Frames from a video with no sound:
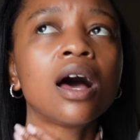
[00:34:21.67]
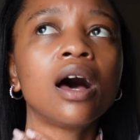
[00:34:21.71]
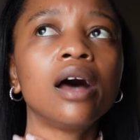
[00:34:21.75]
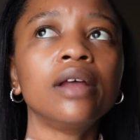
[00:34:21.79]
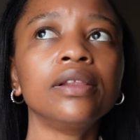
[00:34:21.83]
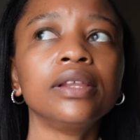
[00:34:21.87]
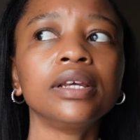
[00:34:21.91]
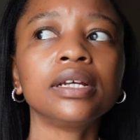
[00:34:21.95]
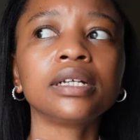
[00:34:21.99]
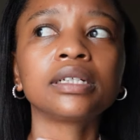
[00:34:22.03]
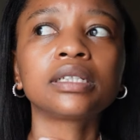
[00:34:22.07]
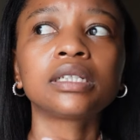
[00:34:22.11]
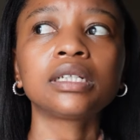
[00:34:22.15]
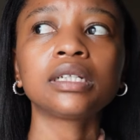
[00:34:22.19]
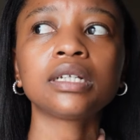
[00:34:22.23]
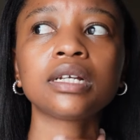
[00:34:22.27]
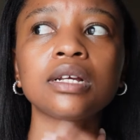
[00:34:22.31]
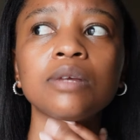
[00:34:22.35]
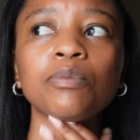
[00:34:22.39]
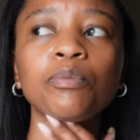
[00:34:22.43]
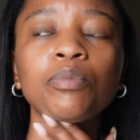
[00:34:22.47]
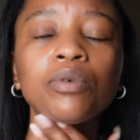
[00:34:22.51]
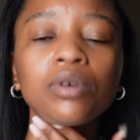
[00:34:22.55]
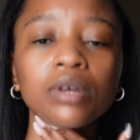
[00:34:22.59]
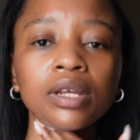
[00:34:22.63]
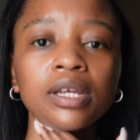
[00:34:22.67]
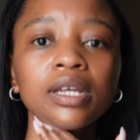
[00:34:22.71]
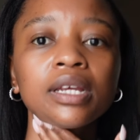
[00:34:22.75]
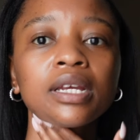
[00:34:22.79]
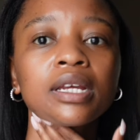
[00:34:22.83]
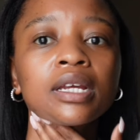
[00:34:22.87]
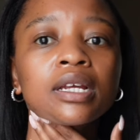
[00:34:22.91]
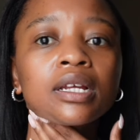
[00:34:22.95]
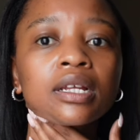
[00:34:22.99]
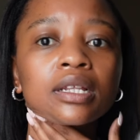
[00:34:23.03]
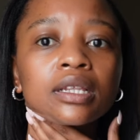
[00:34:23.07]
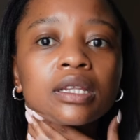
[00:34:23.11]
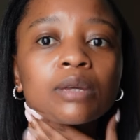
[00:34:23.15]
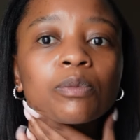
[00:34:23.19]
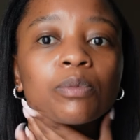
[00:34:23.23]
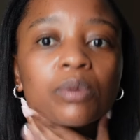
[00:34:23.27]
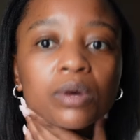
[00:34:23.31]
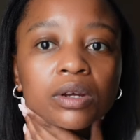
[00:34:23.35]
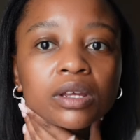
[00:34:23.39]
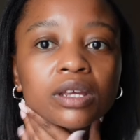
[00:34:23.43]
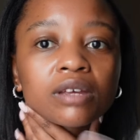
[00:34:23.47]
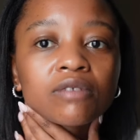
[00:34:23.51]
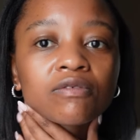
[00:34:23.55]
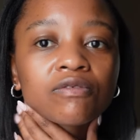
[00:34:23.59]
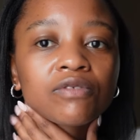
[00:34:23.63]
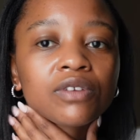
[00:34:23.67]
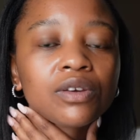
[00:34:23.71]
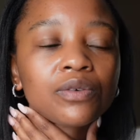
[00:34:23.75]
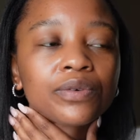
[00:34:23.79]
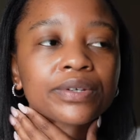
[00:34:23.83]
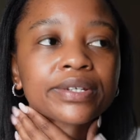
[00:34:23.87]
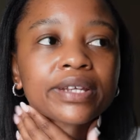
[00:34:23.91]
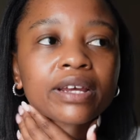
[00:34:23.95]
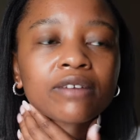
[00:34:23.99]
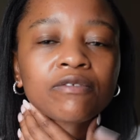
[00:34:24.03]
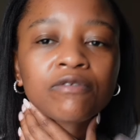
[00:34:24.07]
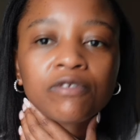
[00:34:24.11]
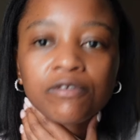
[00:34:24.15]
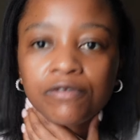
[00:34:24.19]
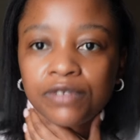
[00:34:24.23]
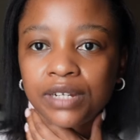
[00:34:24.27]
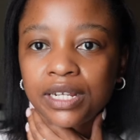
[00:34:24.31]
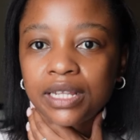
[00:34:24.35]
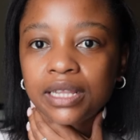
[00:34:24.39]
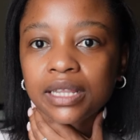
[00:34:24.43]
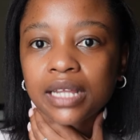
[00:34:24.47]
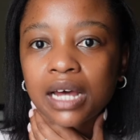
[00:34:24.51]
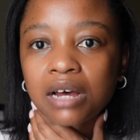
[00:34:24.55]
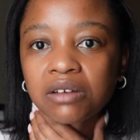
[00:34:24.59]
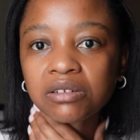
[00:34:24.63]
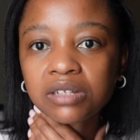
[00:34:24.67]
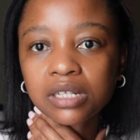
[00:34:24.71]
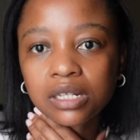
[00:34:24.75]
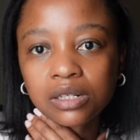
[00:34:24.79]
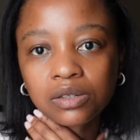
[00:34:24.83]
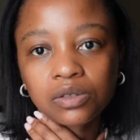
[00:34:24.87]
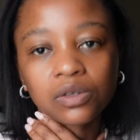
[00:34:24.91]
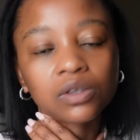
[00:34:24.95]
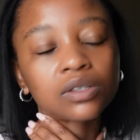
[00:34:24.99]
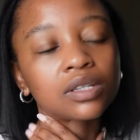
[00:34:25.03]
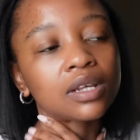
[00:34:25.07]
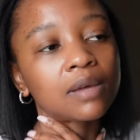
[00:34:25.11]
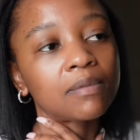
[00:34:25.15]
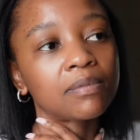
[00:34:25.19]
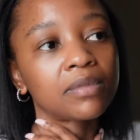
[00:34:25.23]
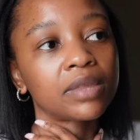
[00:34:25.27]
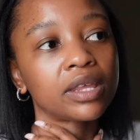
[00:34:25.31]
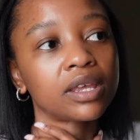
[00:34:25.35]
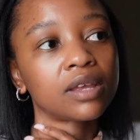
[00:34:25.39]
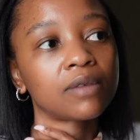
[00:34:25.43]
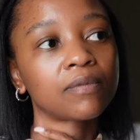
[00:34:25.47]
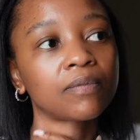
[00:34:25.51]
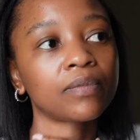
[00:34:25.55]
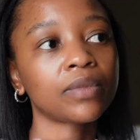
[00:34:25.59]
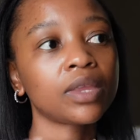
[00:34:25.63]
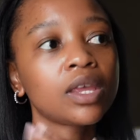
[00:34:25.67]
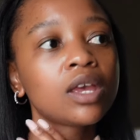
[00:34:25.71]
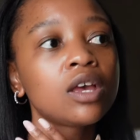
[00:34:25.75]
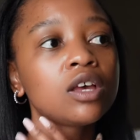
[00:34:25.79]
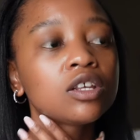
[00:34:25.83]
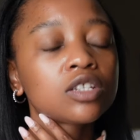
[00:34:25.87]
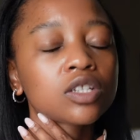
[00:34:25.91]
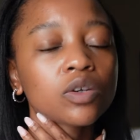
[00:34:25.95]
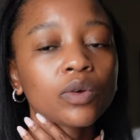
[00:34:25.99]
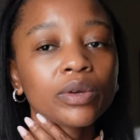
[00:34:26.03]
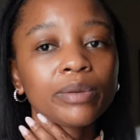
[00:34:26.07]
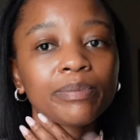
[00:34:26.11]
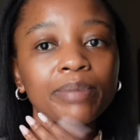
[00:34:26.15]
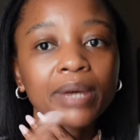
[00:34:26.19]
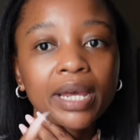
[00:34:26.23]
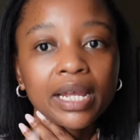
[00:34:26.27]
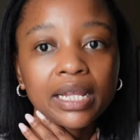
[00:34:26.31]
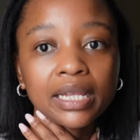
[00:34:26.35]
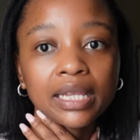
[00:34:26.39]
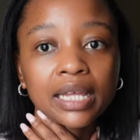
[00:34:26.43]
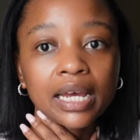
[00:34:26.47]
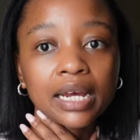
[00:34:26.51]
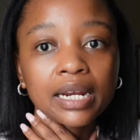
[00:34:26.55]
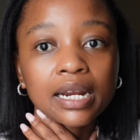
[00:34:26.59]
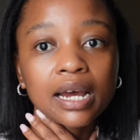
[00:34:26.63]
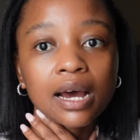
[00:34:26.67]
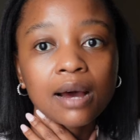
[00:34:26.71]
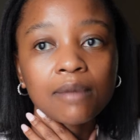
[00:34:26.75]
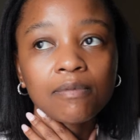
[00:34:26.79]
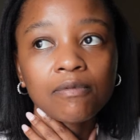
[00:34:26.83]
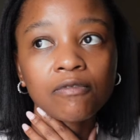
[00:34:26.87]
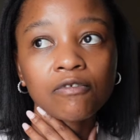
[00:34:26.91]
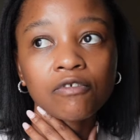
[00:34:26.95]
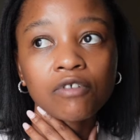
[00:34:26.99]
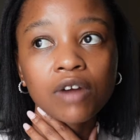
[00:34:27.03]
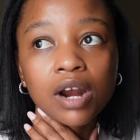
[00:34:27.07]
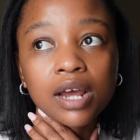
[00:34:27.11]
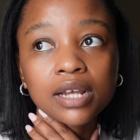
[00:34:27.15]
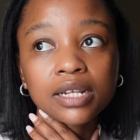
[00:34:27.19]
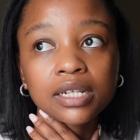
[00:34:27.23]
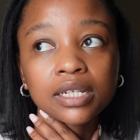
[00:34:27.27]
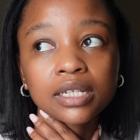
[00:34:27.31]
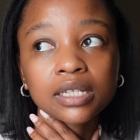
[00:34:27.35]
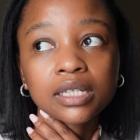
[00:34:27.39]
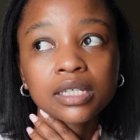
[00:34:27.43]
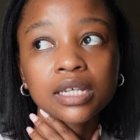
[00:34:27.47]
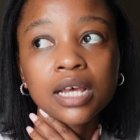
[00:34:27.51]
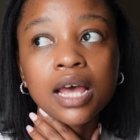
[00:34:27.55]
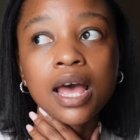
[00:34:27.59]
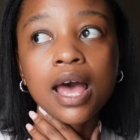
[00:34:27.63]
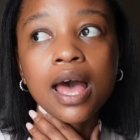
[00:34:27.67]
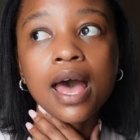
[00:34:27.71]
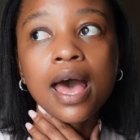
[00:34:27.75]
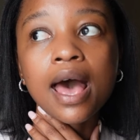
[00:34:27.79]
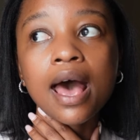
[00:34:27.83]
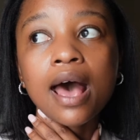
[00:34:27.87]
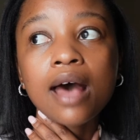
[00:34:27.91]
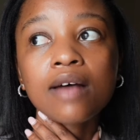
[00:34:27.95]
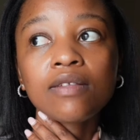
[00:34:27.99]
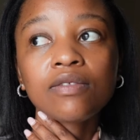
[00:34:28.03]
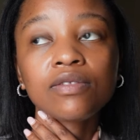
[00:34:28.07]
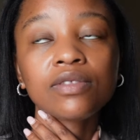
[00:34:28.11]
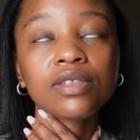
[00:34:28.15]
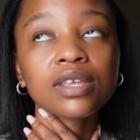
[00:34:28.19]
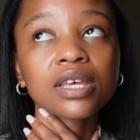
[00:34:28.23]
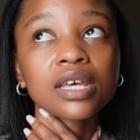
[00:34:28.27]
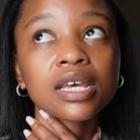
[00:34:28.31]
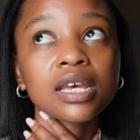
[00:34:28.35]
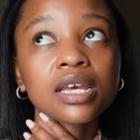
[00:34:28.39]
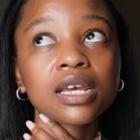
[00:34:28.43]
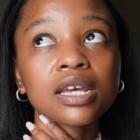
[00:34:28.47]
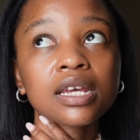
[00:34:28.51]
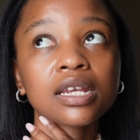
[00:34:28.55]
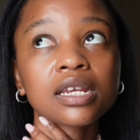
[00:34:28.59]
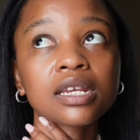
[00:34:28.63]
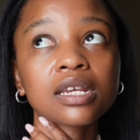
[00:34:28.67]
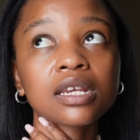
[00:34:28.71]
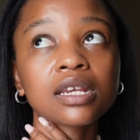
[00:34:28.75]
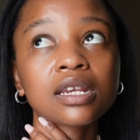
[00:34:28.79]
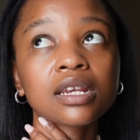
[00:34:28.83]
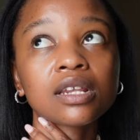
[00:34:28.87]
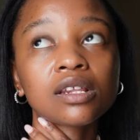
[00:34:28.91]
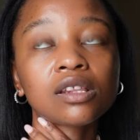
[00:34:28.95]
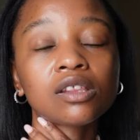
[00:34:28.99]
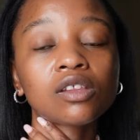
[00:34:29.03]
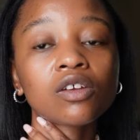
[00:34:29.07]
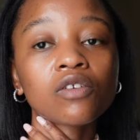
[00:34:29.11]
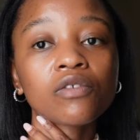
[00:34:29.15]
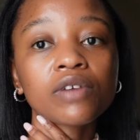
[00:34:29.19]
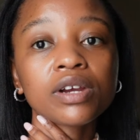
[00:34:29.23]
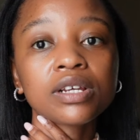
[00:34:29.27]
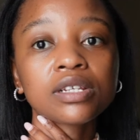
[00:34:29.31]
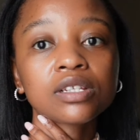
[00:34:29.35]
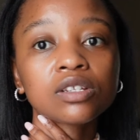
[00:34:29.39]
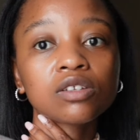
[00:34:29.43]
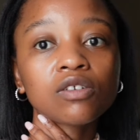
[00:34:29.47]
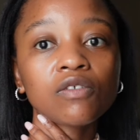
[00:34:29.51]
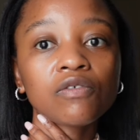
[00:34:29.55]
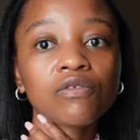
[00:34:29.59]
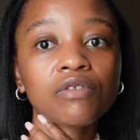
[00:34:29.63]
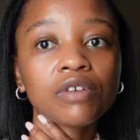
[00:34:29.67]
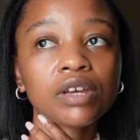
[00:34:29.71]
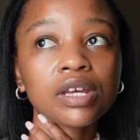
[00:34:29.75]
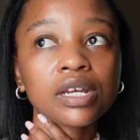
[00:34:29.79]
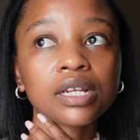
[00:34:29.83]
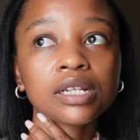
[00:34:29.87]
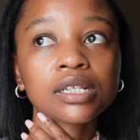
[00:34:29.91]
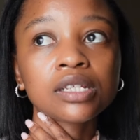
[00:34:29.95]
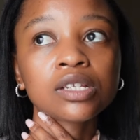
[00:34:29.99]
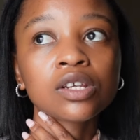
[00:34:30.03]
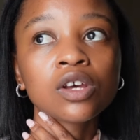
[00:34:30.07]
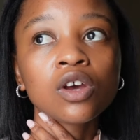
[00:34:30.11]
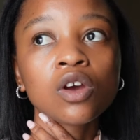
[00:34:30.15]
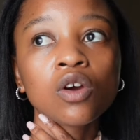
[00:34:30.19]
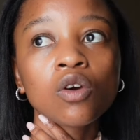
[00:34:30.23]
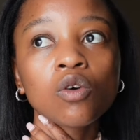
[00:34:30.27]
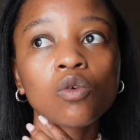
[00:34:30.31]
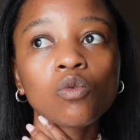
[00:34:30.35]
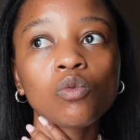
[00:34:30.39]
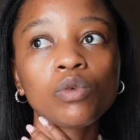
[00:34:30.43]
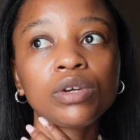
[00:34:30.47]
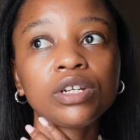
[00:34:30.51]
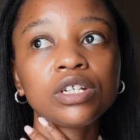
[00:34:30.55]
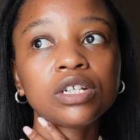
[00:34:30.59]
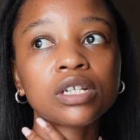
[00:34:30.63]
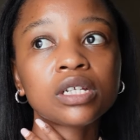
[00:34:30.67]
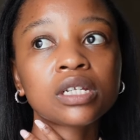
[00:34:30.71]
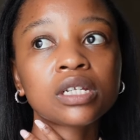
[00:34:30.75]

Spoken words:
I think the booking fee was like 15,000 or something. So we paid that up front, and then the rest of it, I